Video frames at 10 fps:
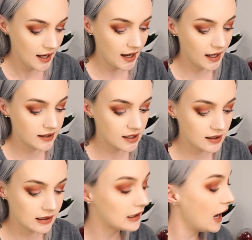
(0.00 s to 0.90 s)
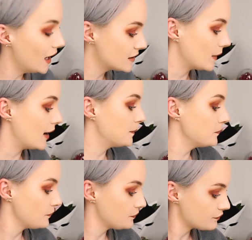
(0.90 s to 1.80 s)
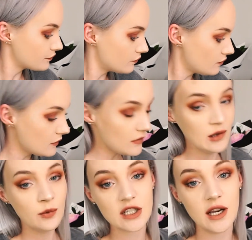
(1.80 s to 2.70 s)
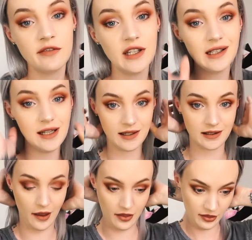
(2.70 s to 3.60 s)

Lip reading: And then the last one, which I feel is